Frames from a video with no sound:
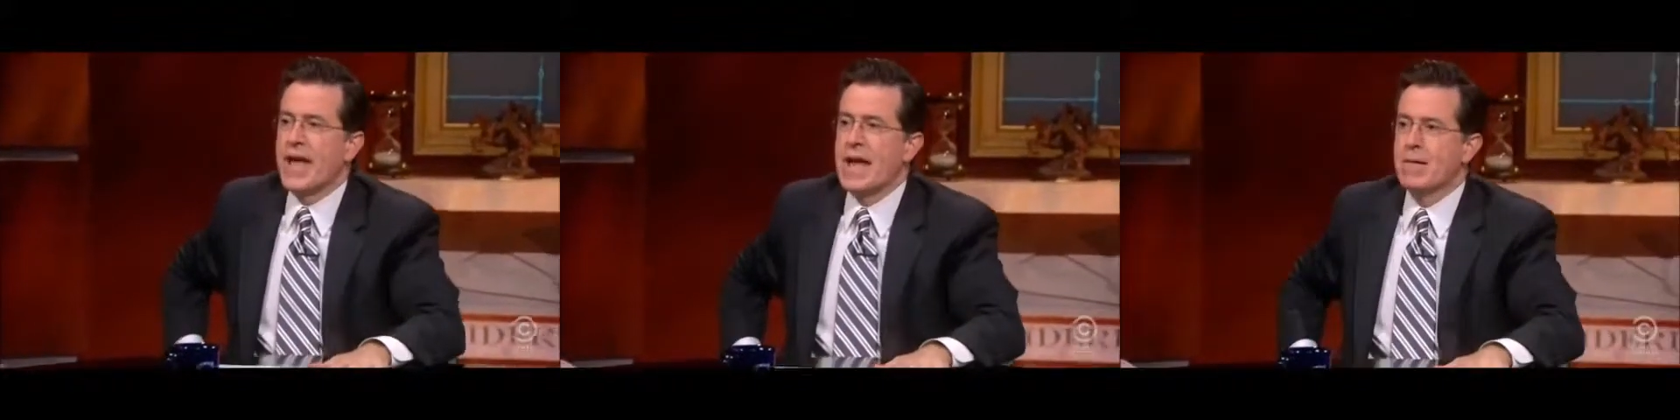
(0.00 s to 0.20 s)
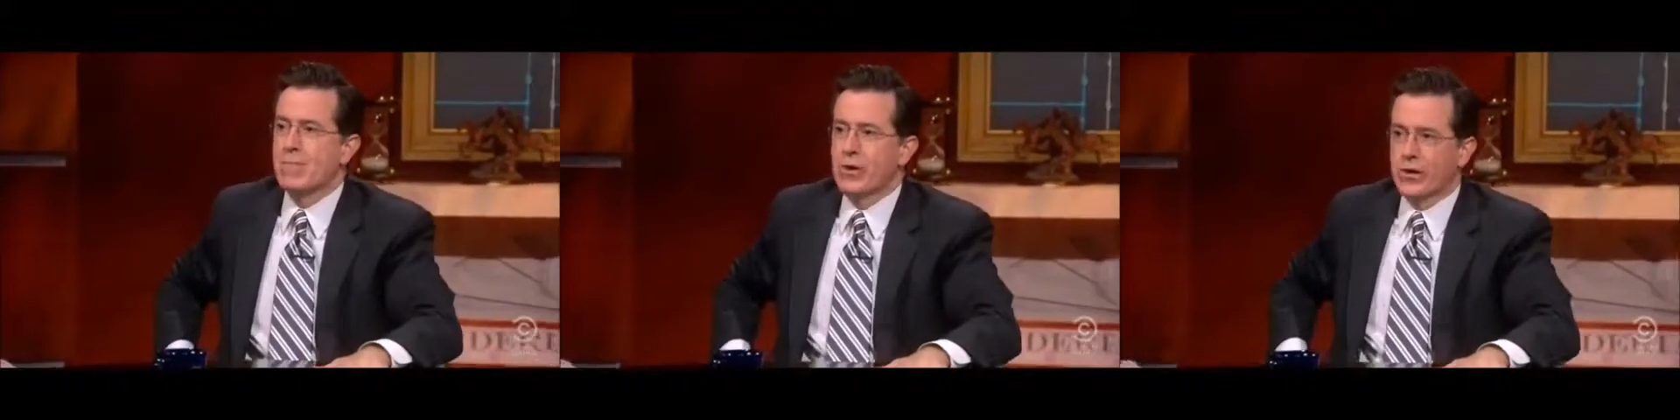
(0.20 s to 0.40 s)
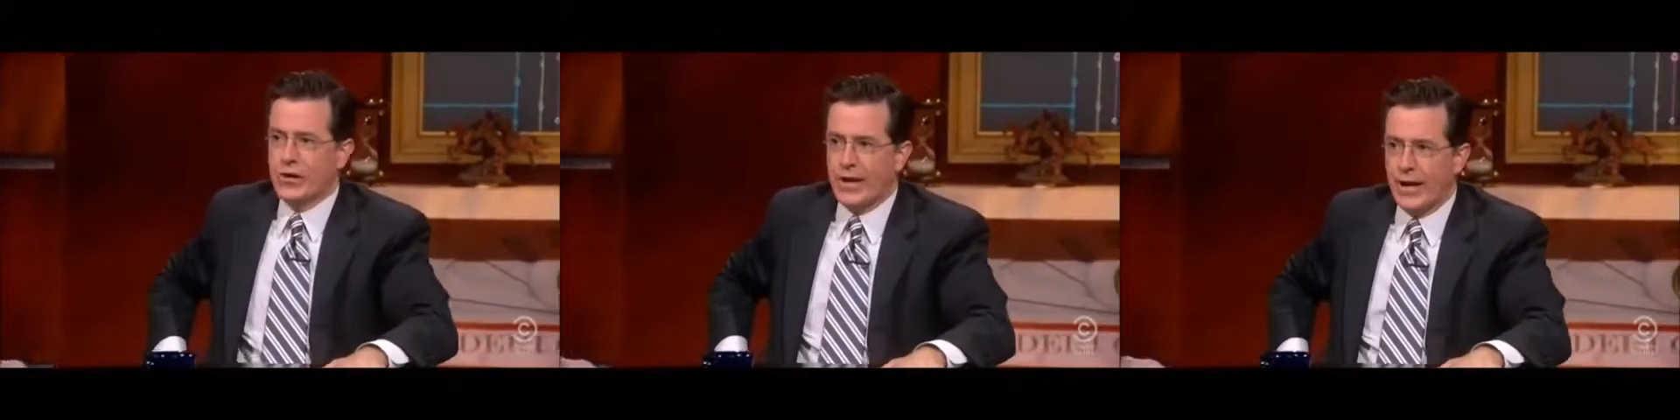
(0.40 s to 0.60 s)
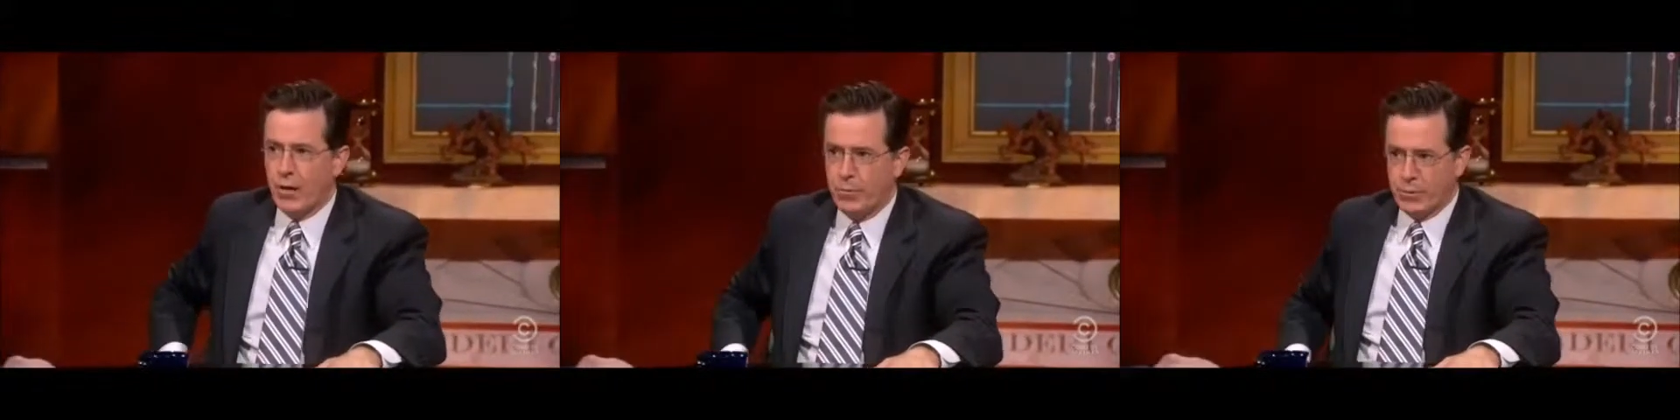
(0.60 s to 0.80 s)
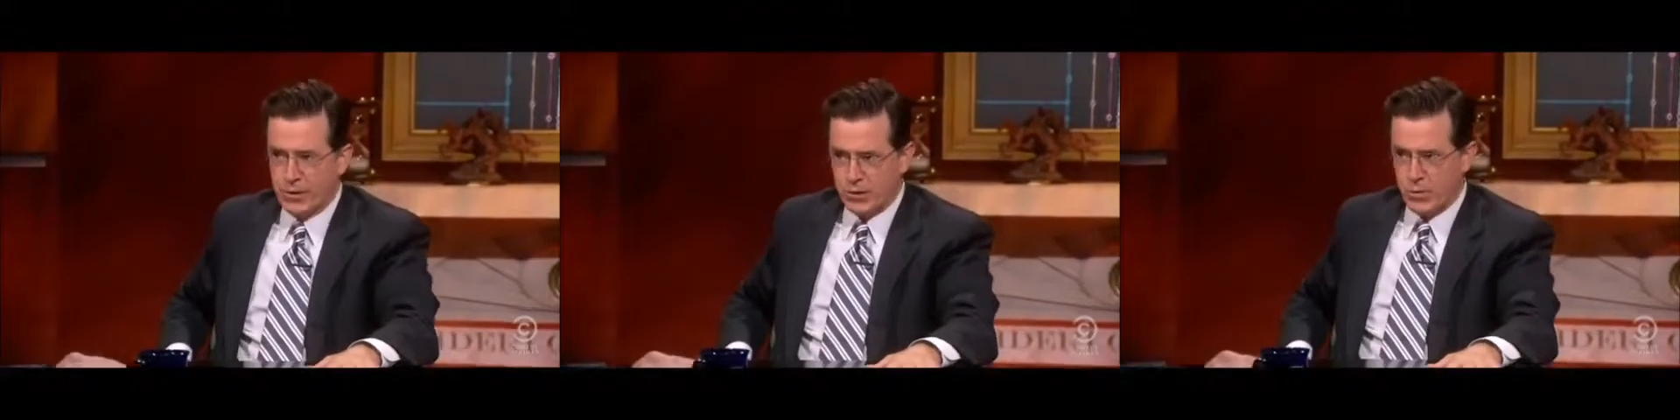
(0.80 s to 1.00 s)
hamburger
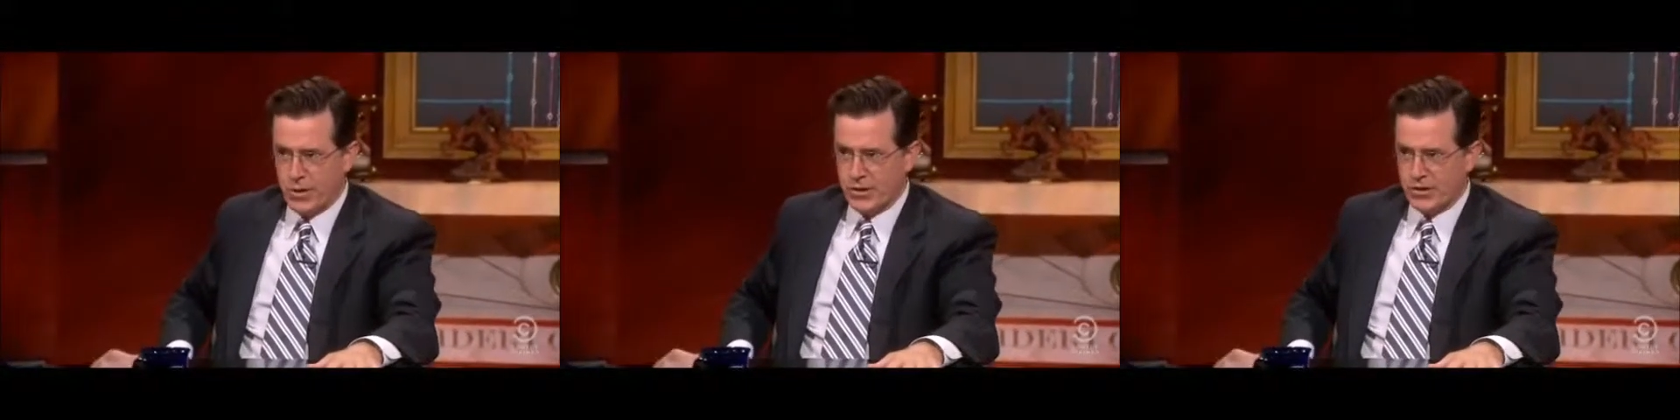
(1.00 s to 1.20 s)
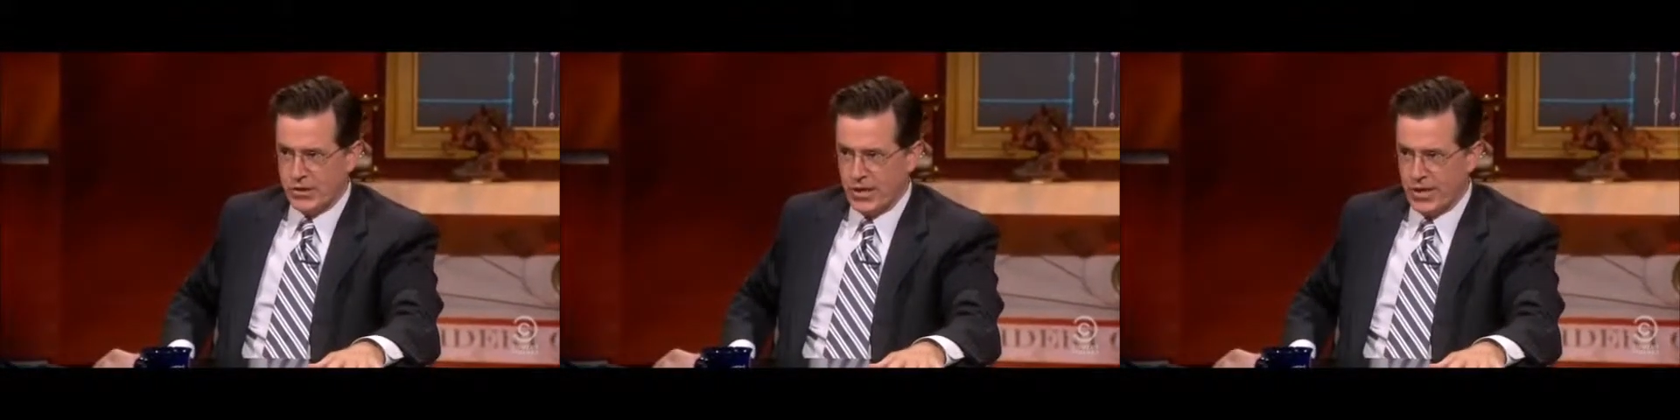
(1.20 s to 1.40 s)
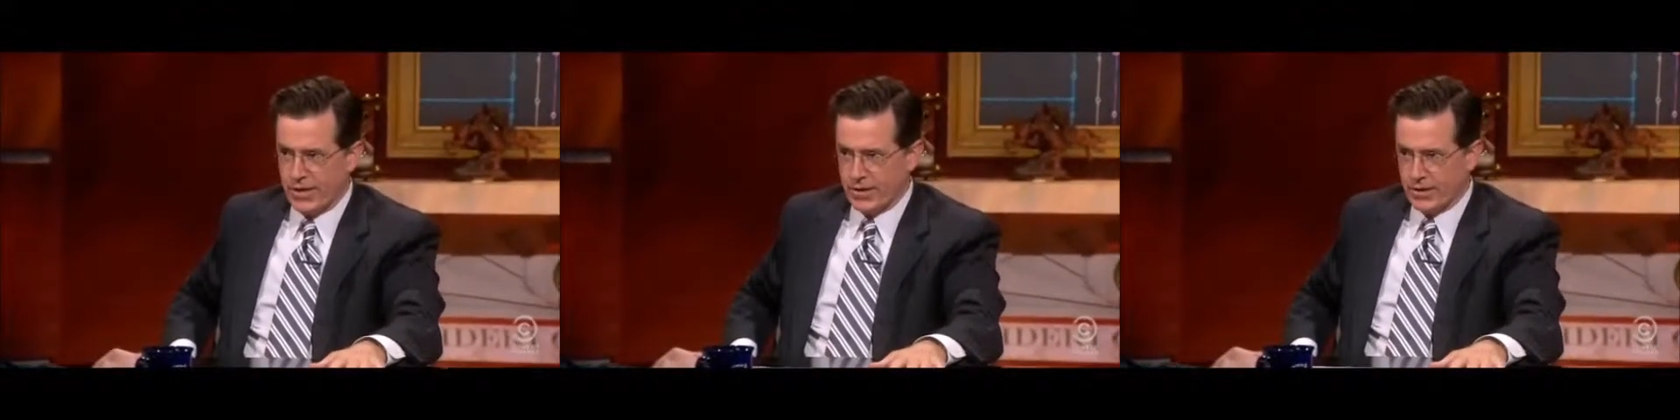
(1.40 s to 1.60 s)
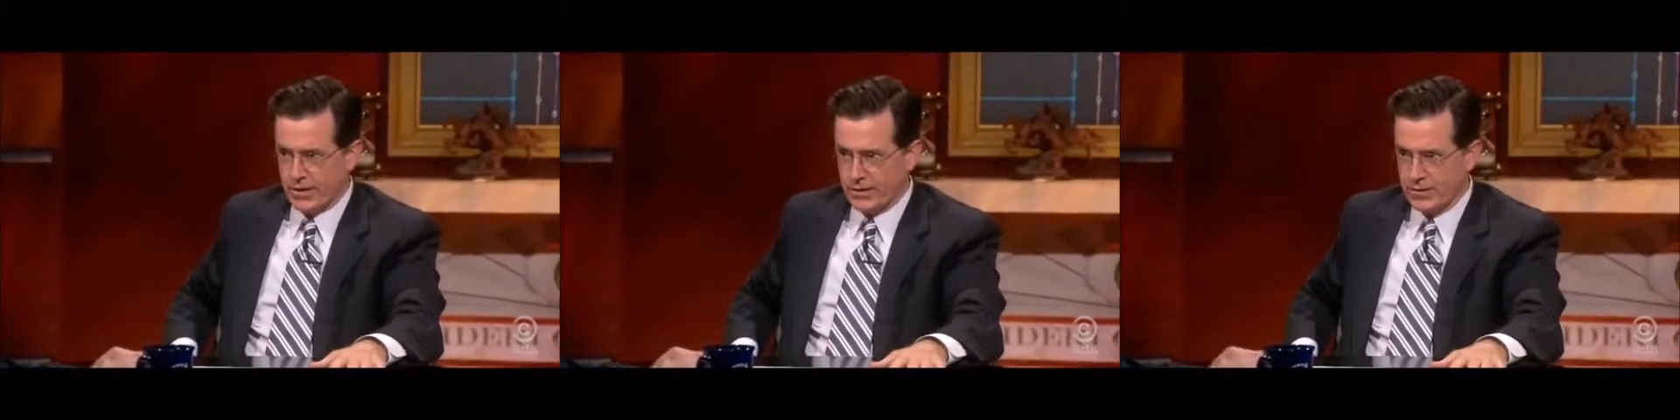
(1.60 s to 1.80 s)
helpers, what you're saying.